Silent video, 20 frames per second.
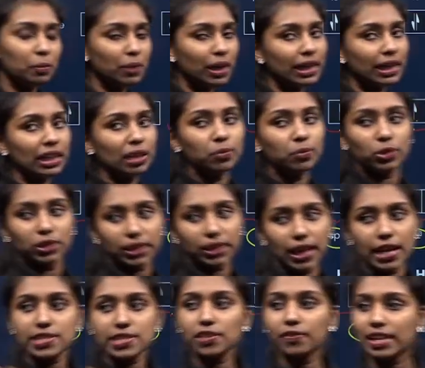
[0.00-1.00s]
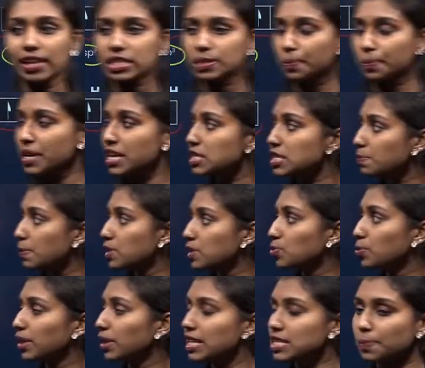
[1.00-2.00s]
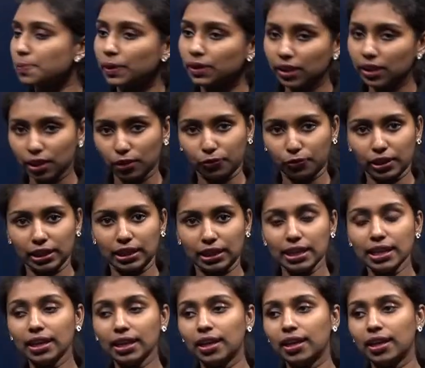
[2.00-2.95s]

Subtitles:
mind about the case of sp, sp2 and sp3 differently.